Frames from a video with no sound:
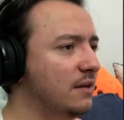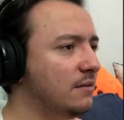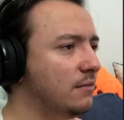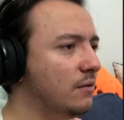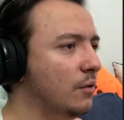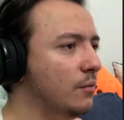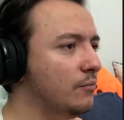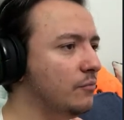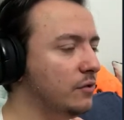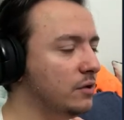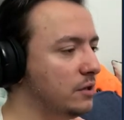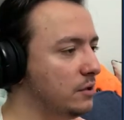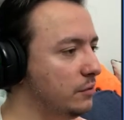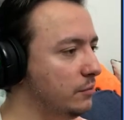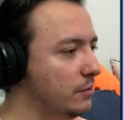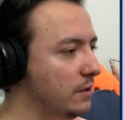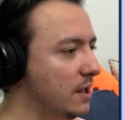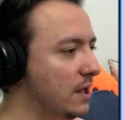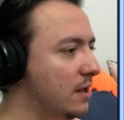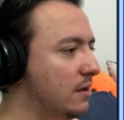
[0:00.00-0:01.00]
I don't really
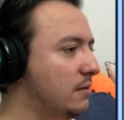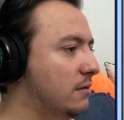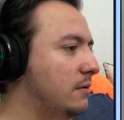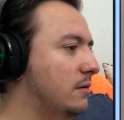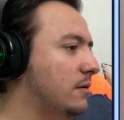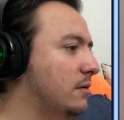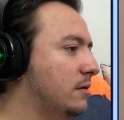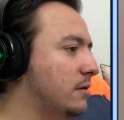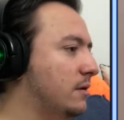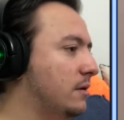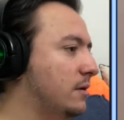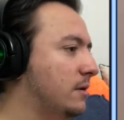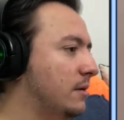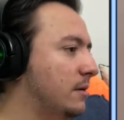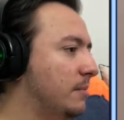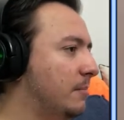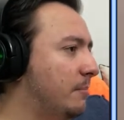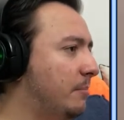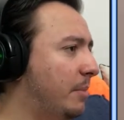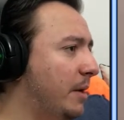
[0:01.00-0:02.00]
do
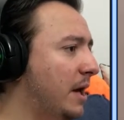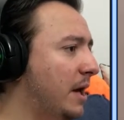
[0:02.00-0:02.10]
that.